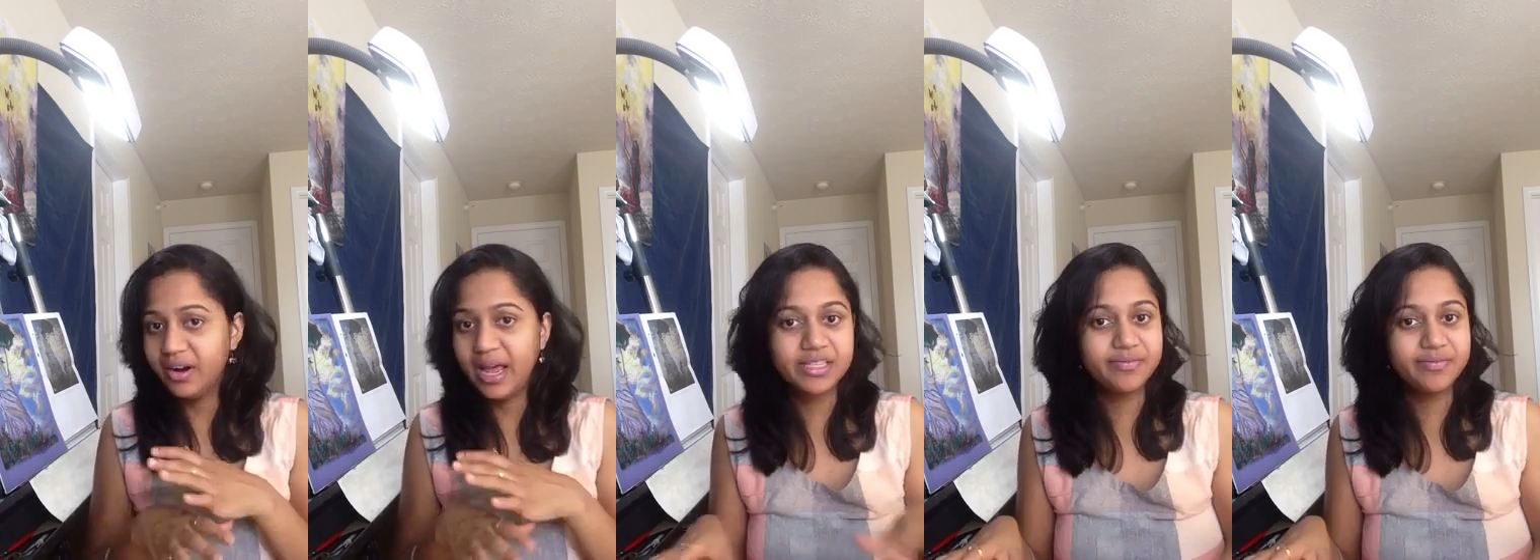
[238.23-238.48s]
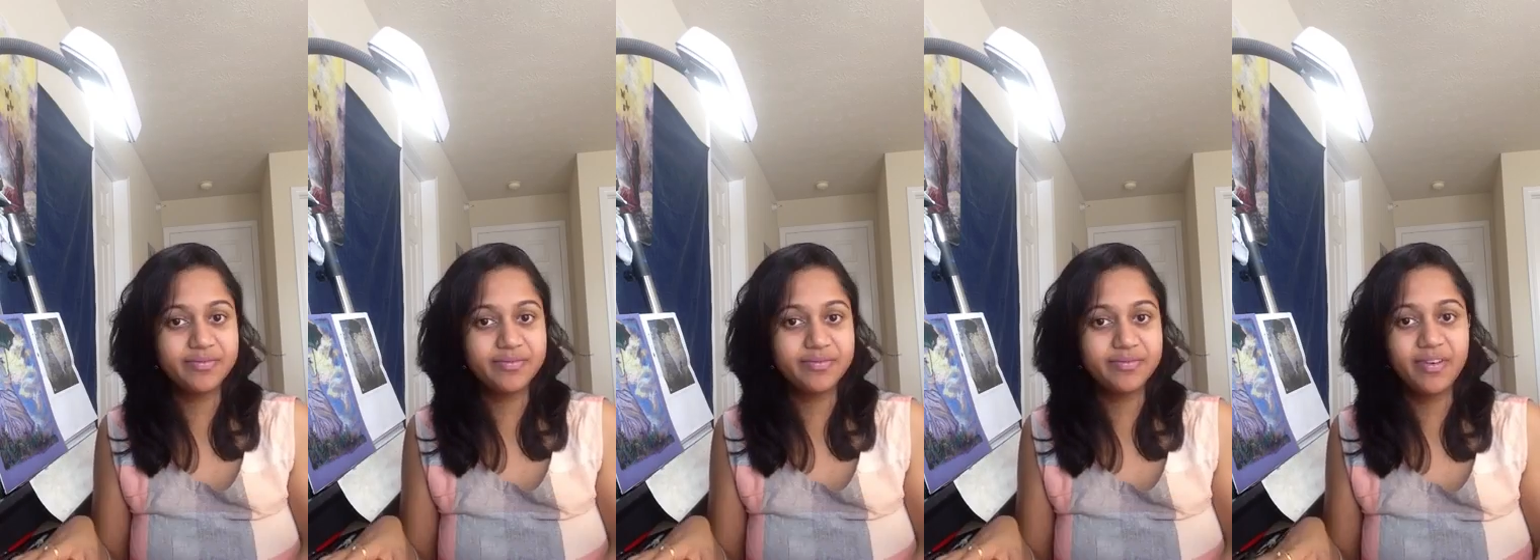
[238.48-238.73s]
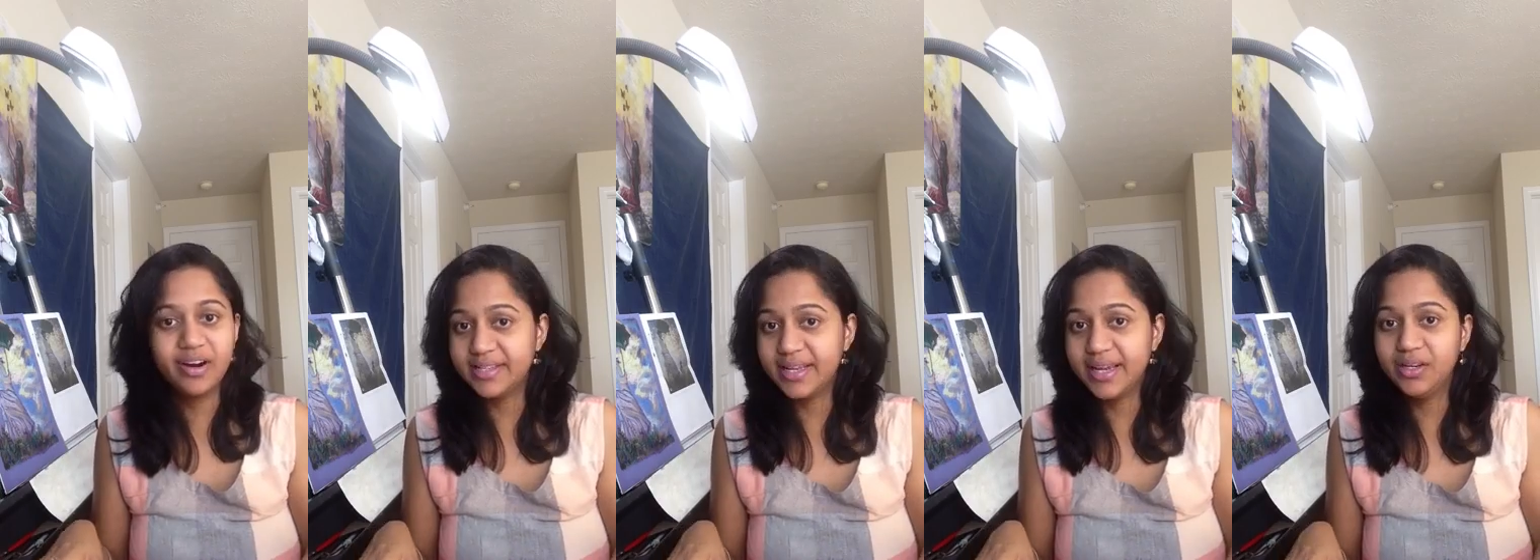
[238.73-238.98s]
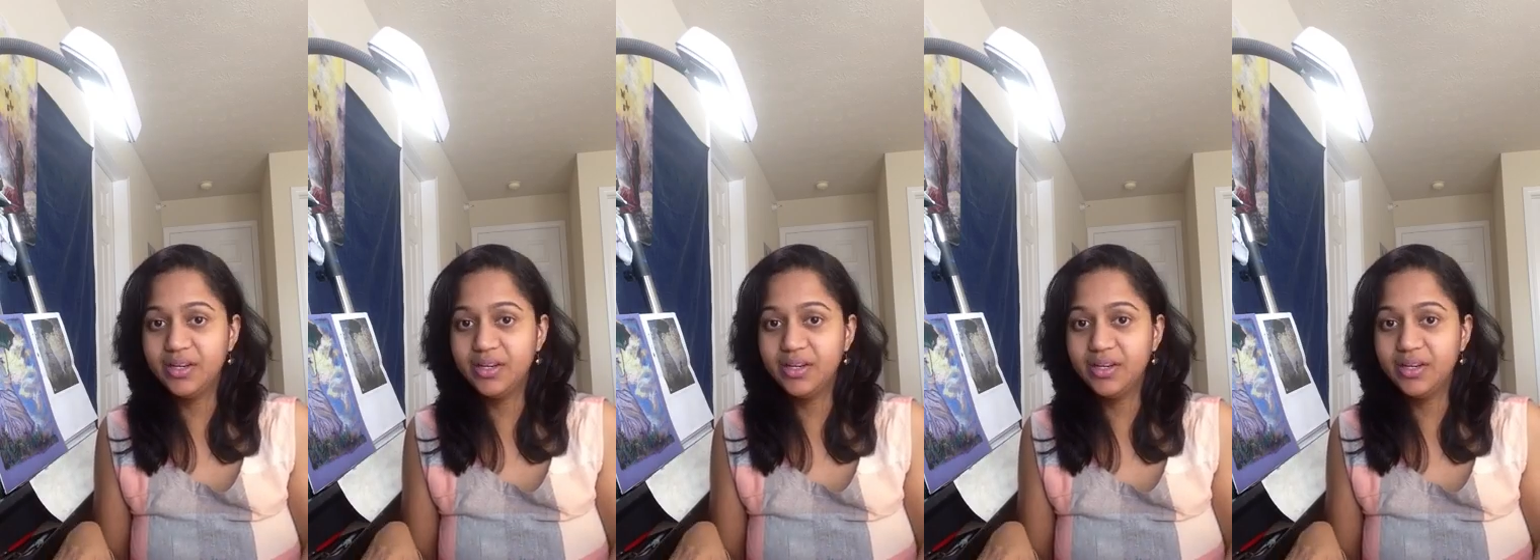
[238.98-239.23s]
As far as
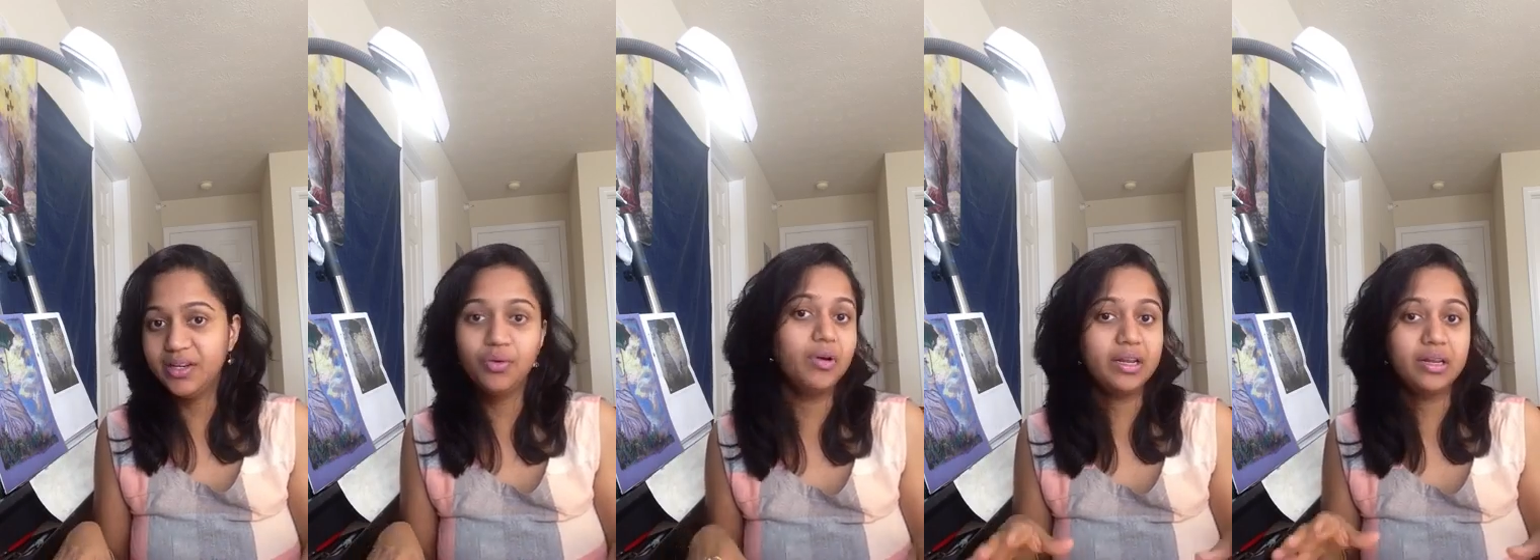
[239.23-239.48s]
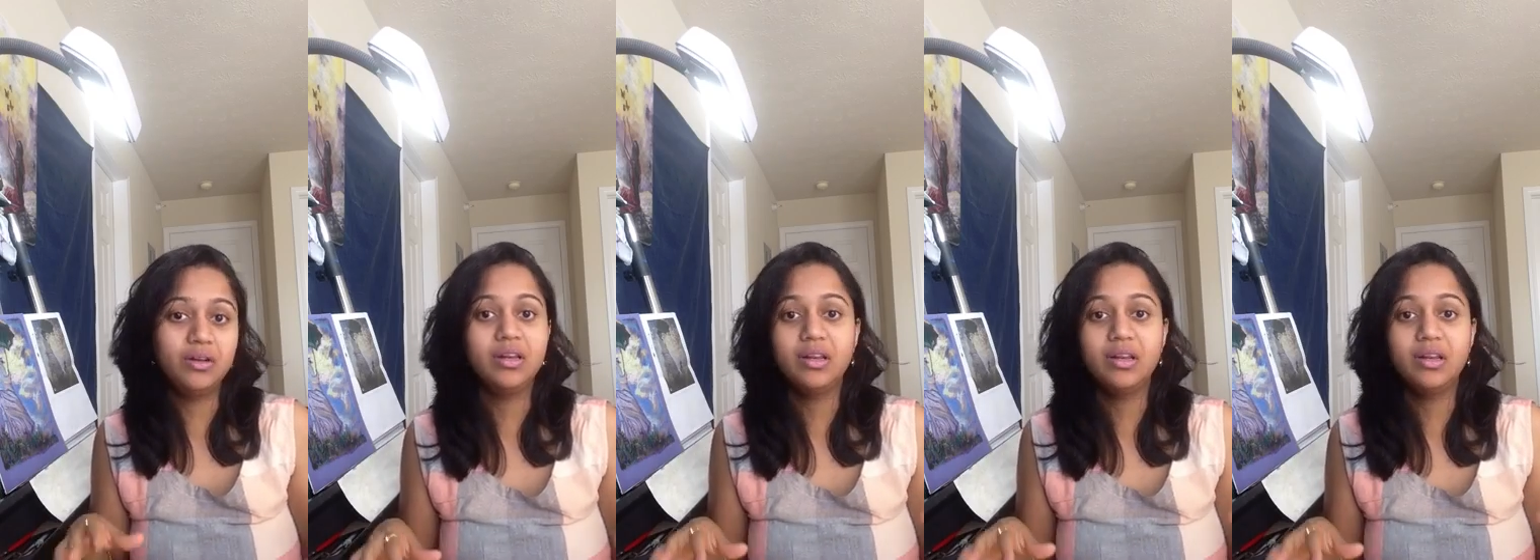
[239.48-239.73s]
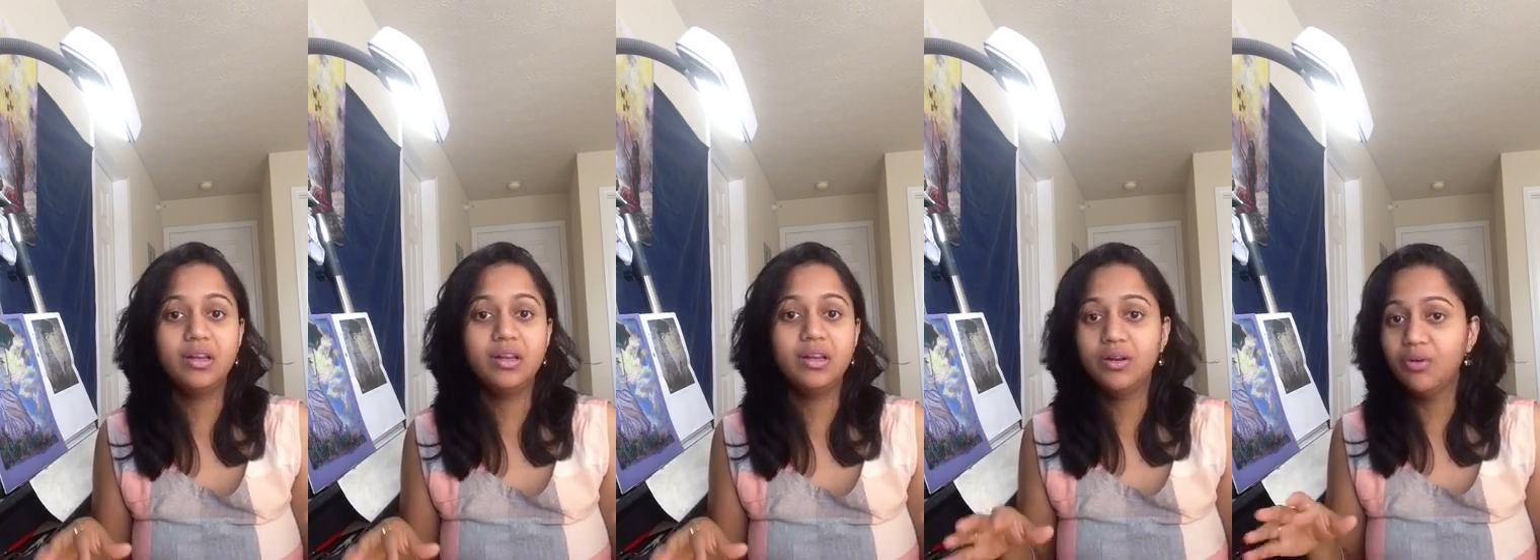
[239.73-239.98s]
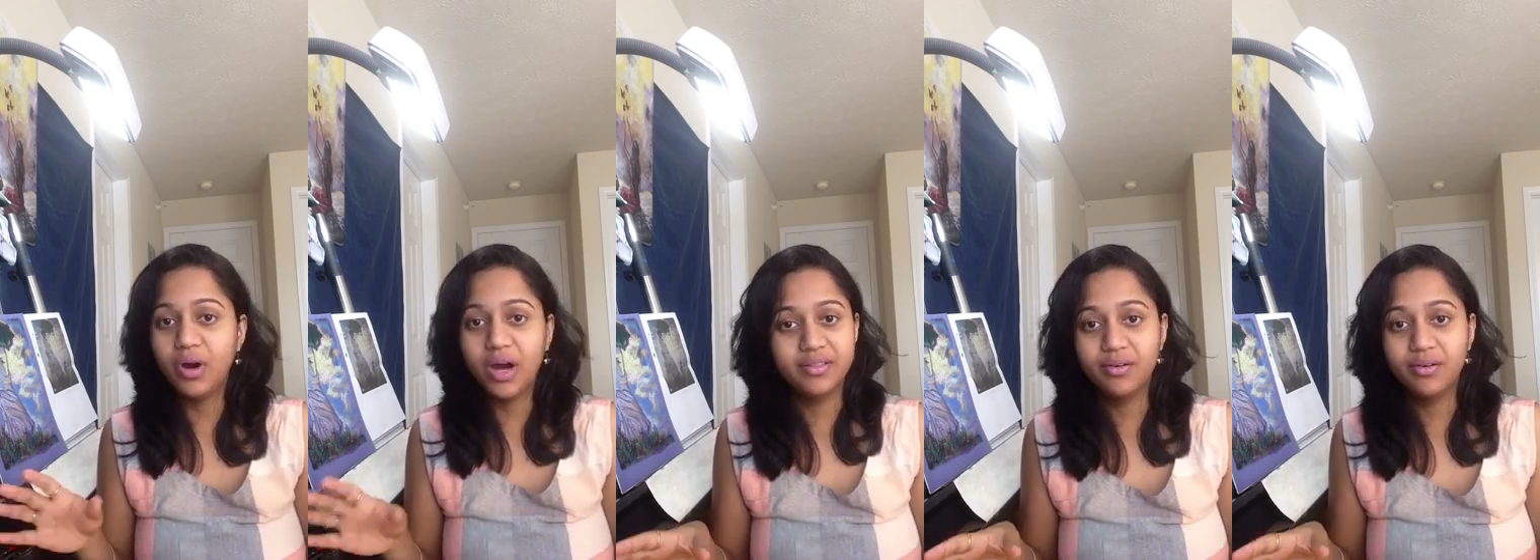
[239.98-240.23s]
I know,
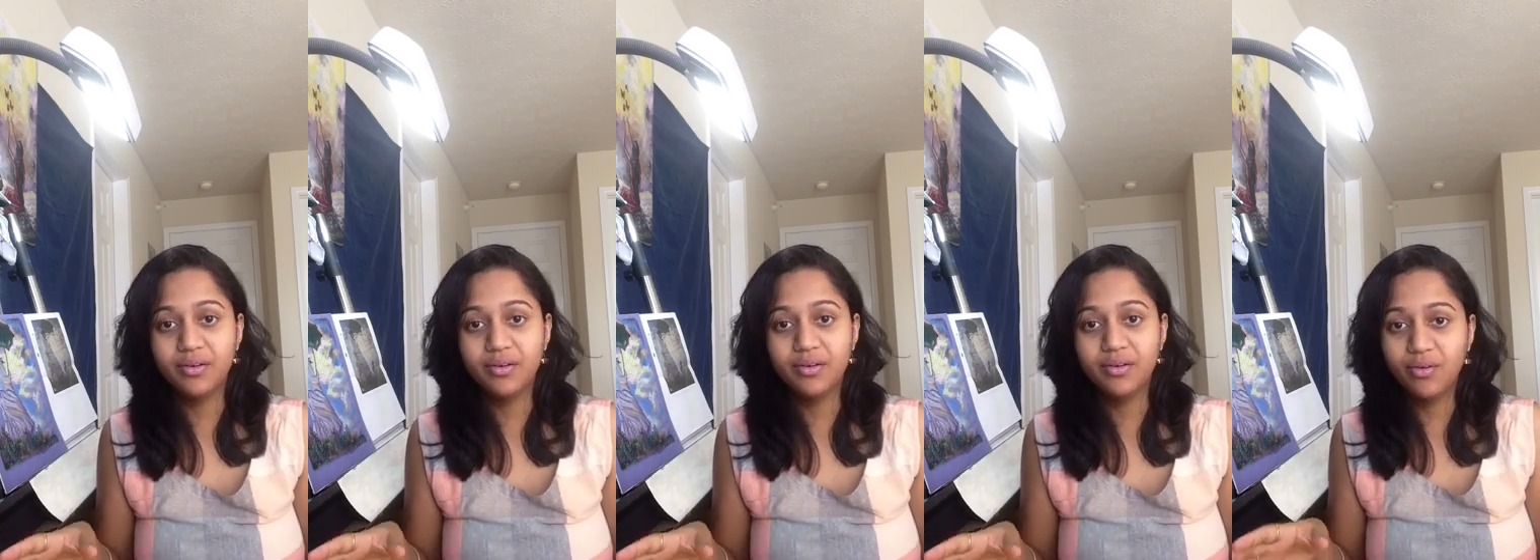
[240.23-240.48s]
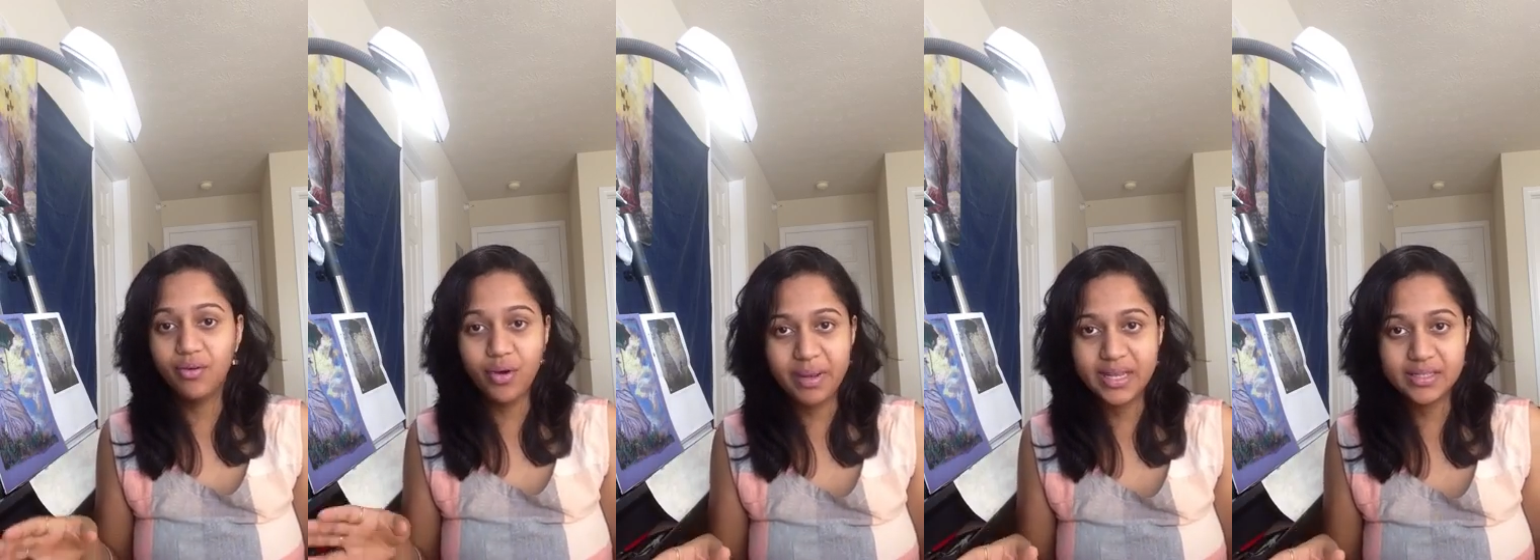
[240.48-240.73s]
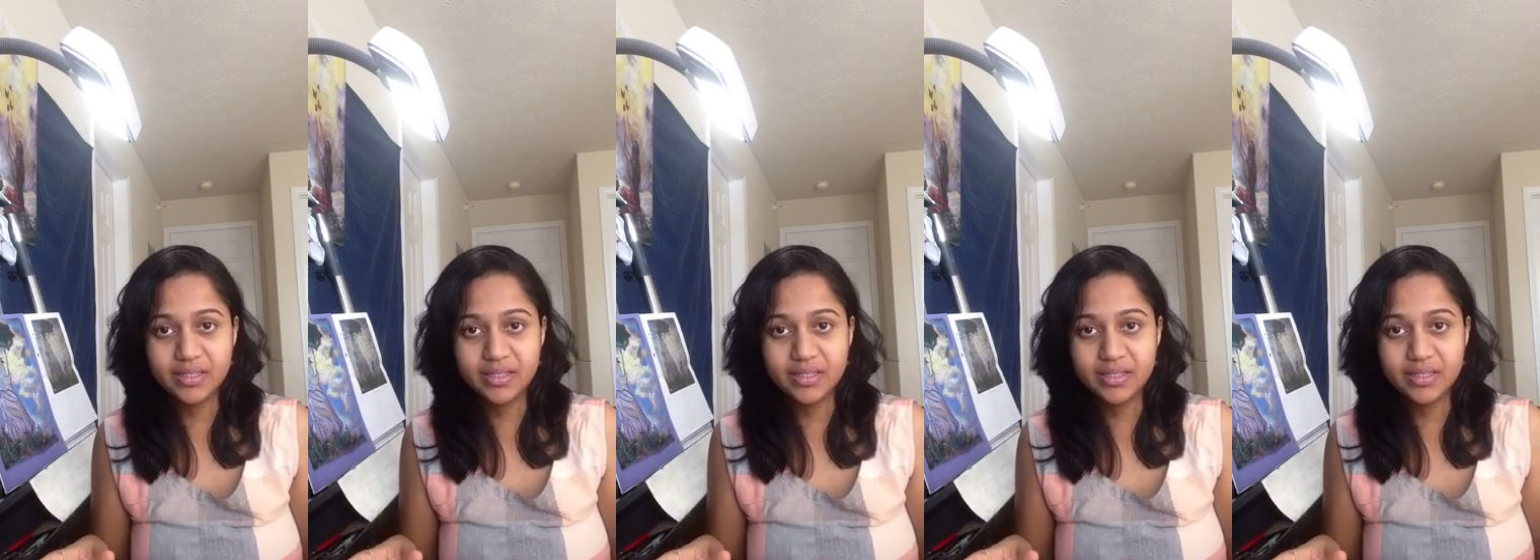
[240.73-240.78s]
no other oil